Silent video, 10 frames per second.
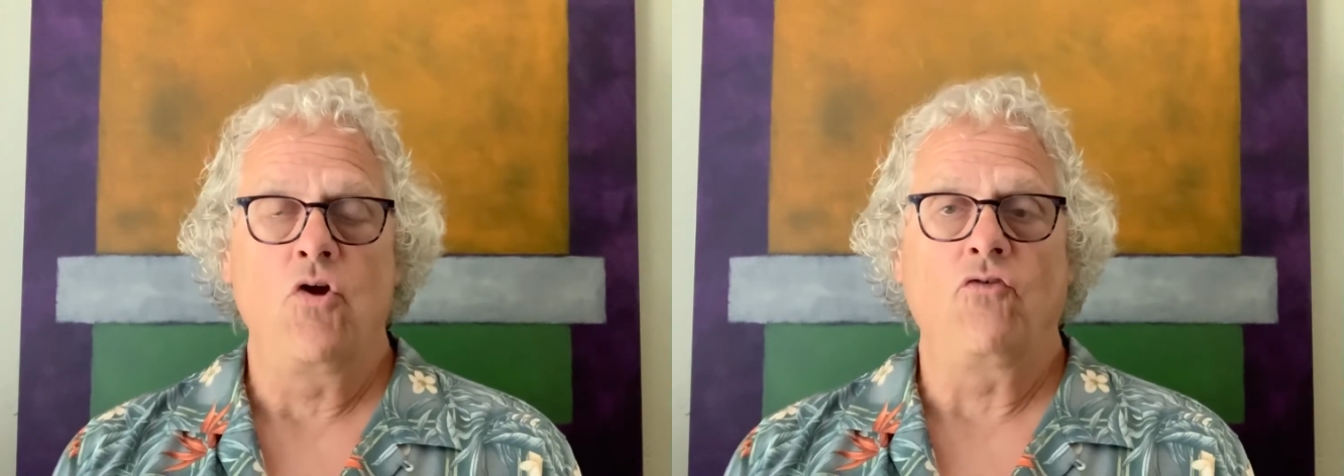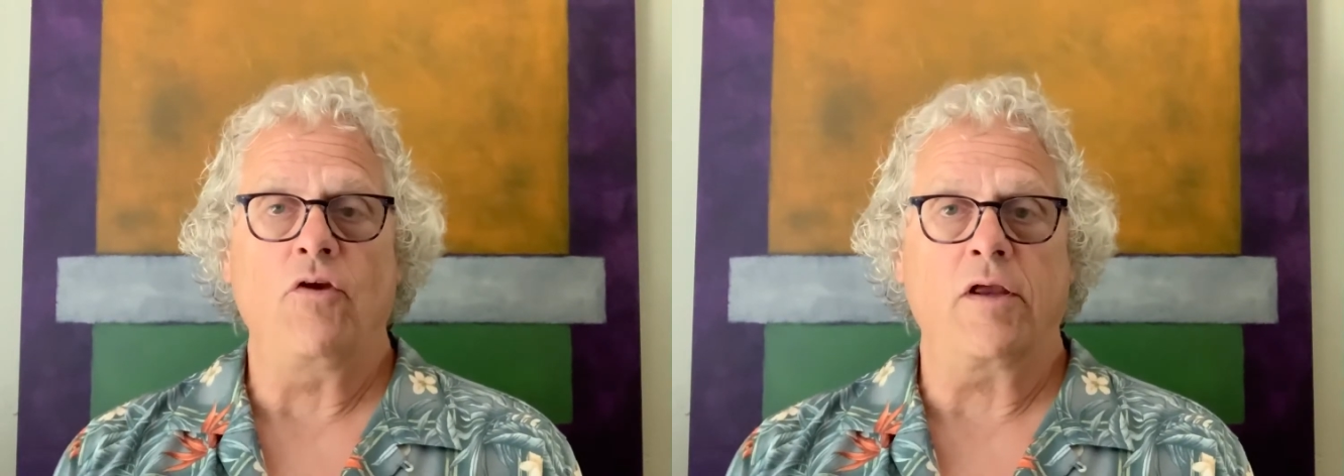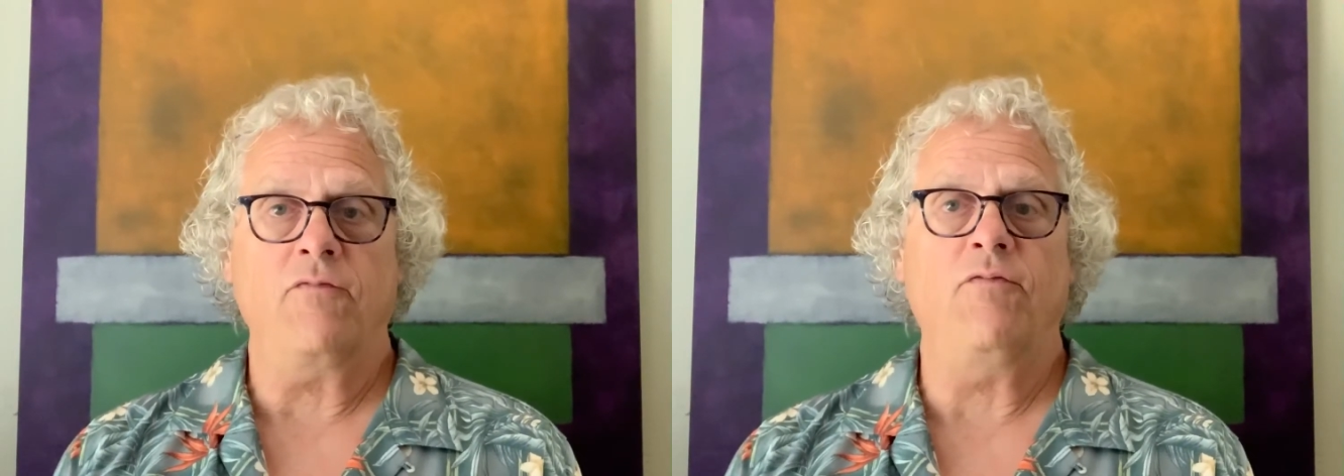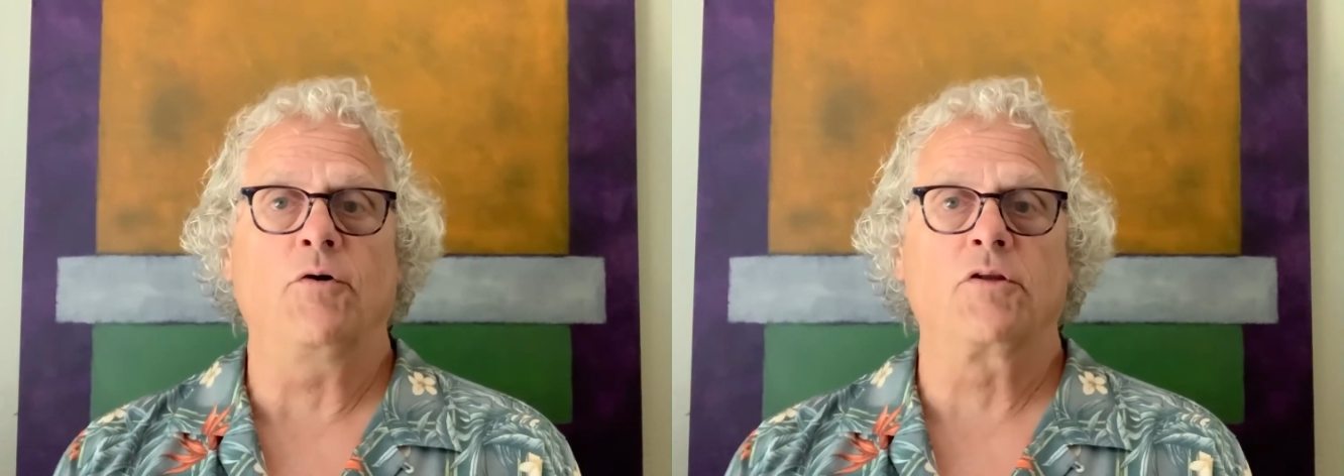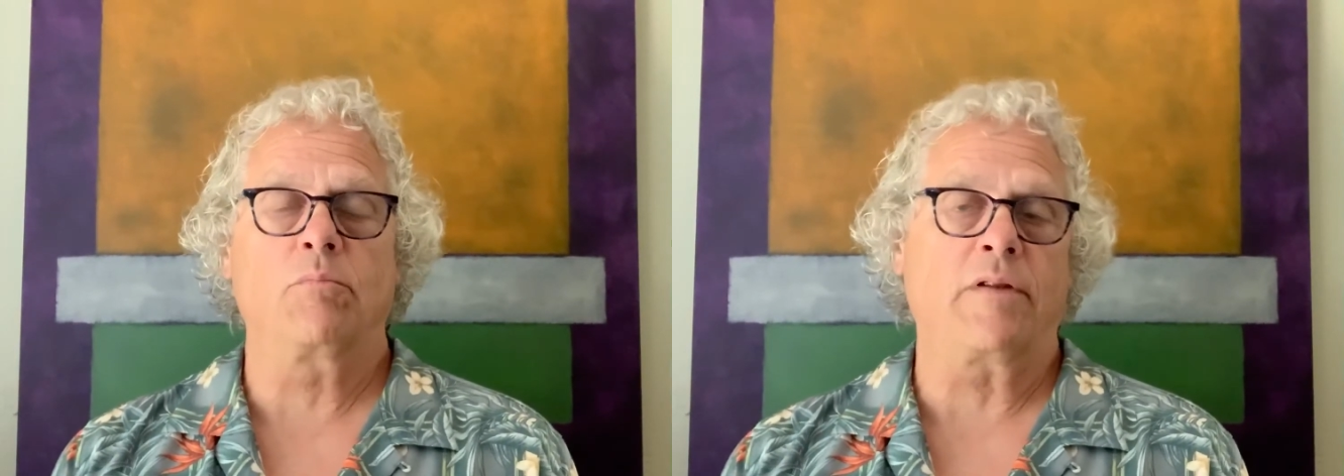so you can fill
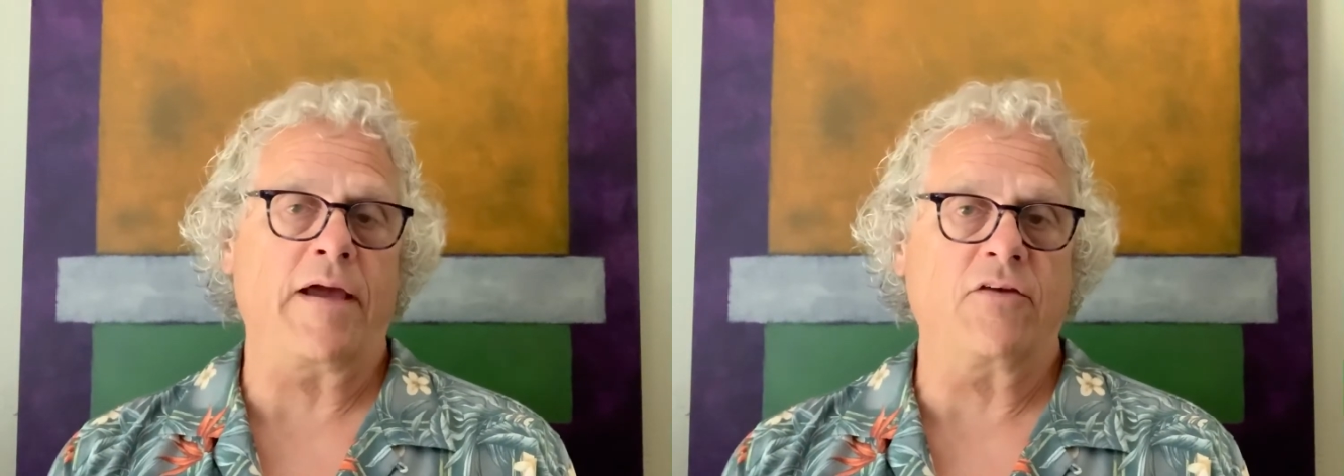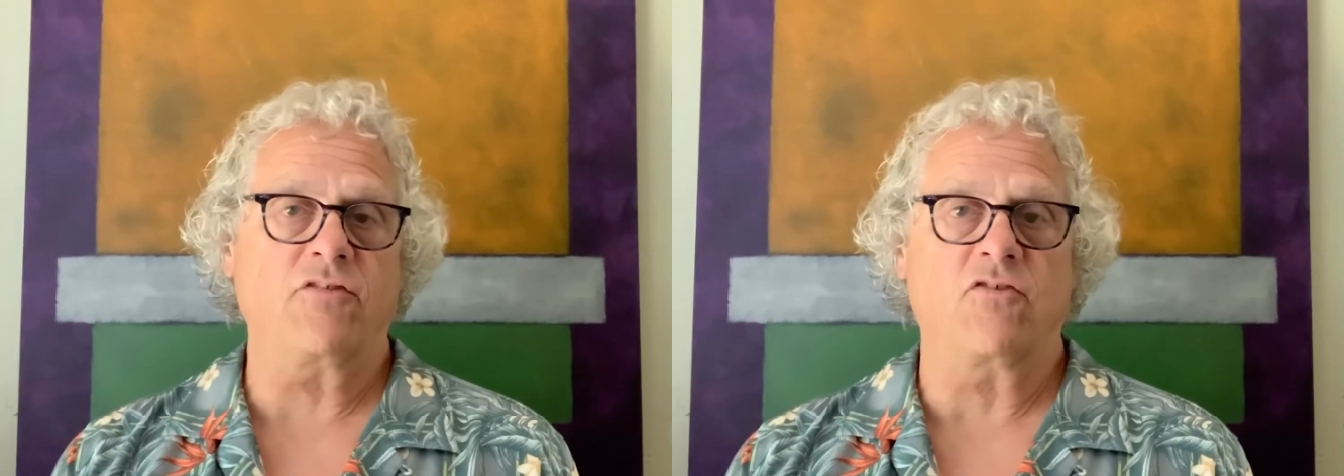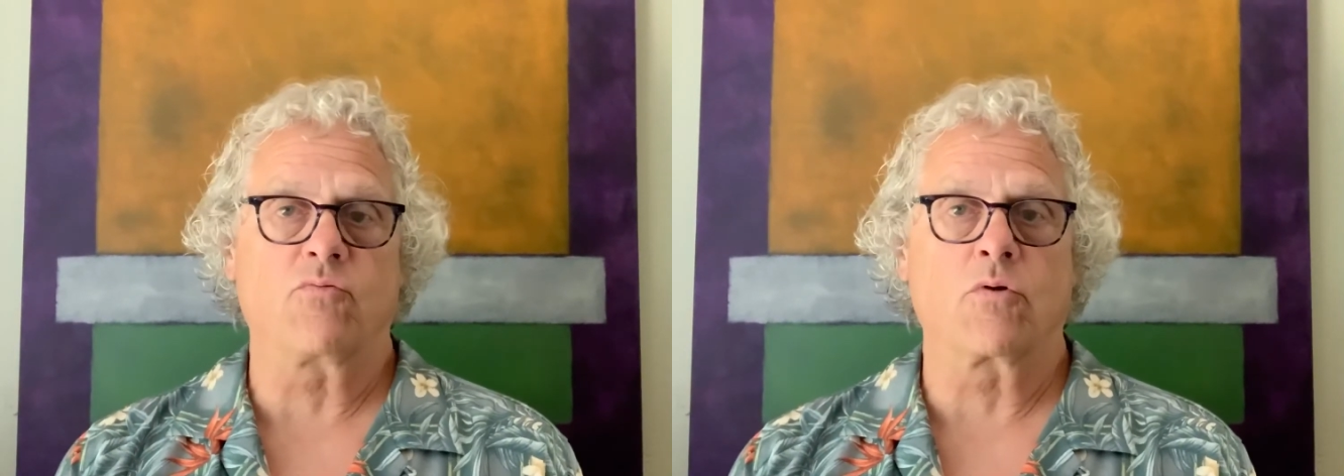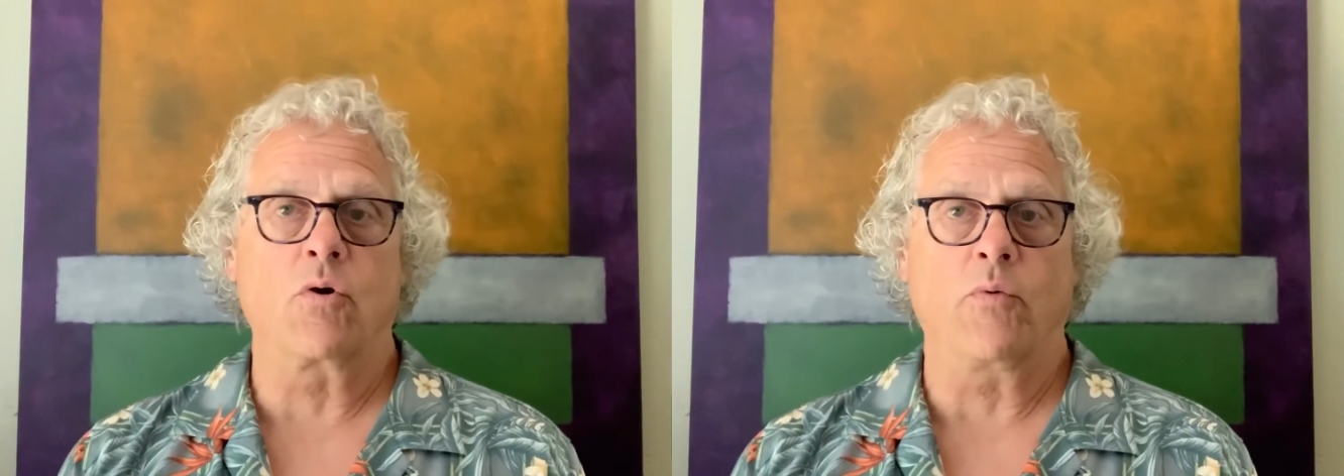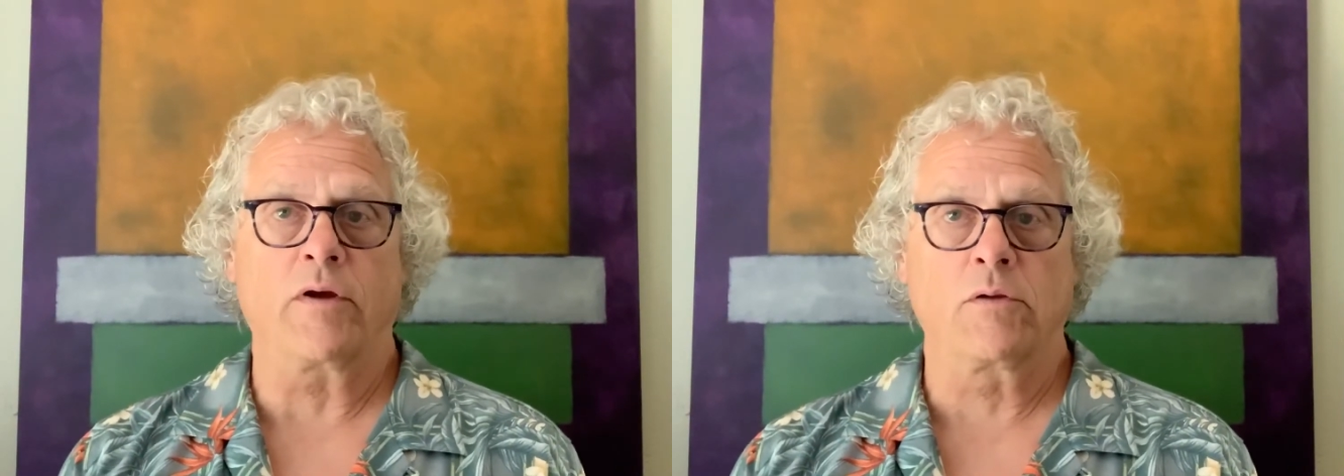in the blanks as we're
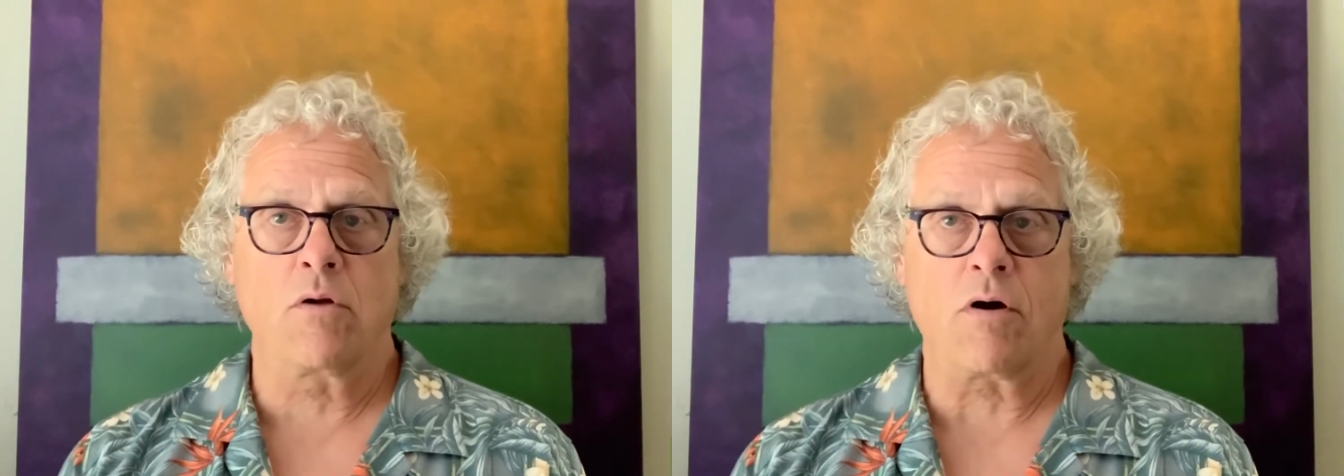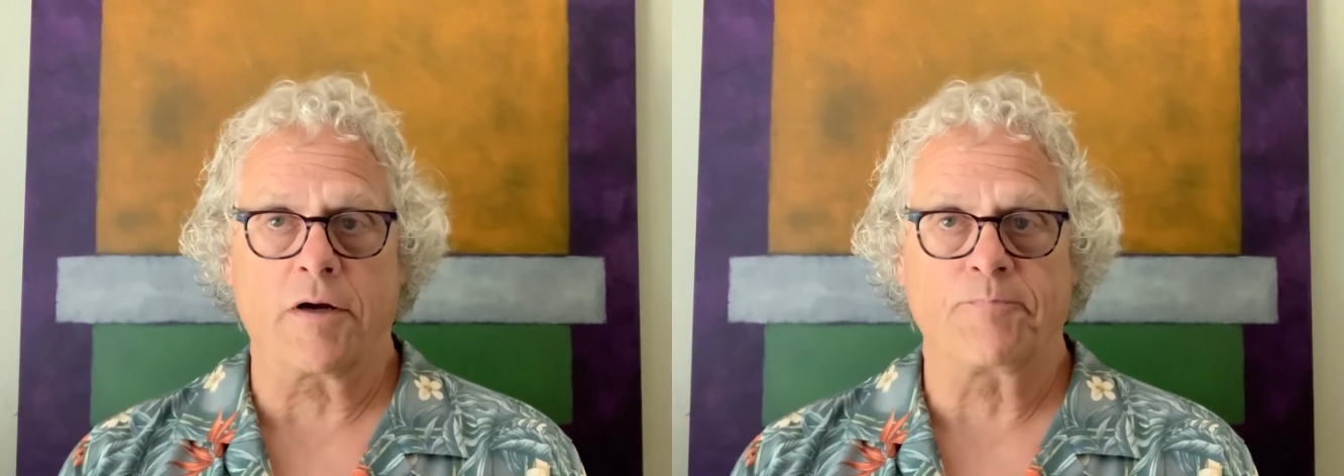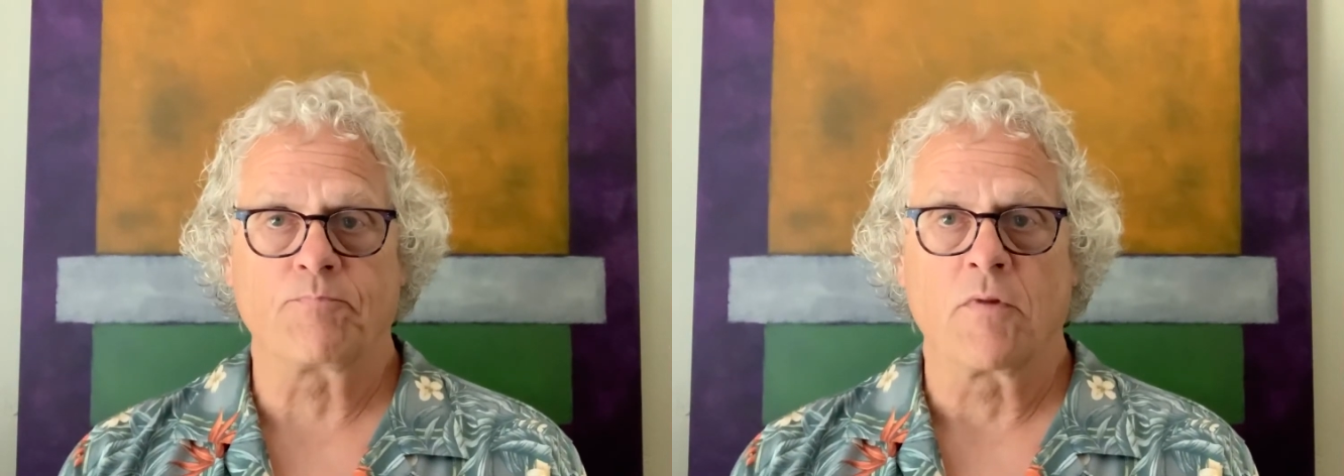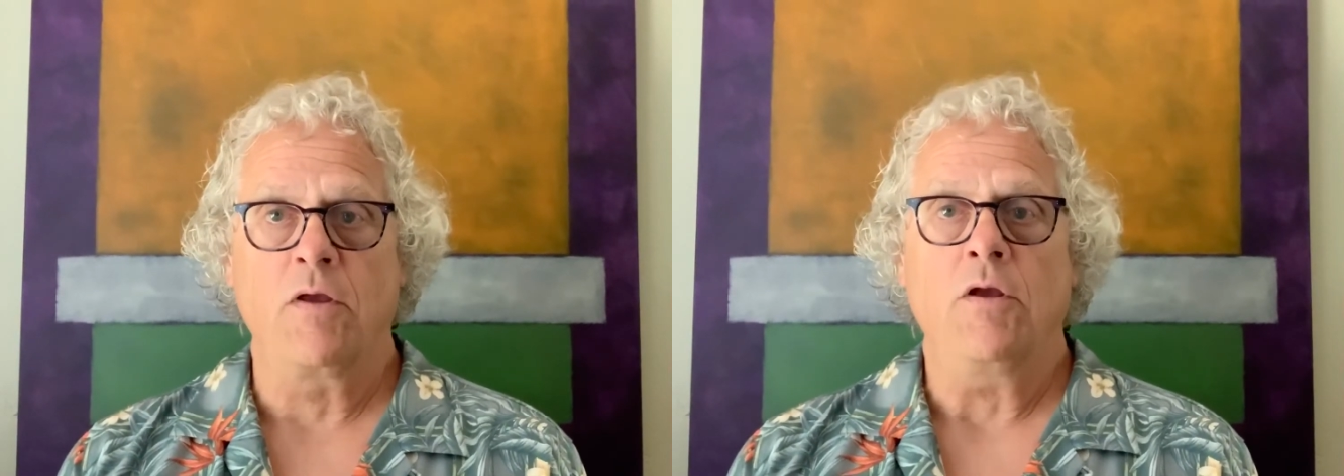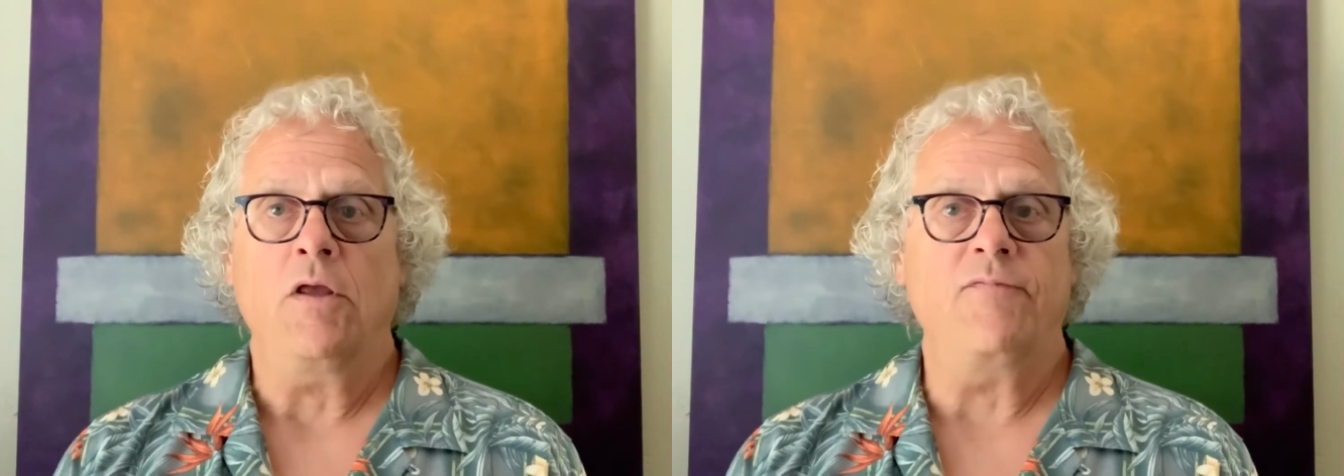going along. If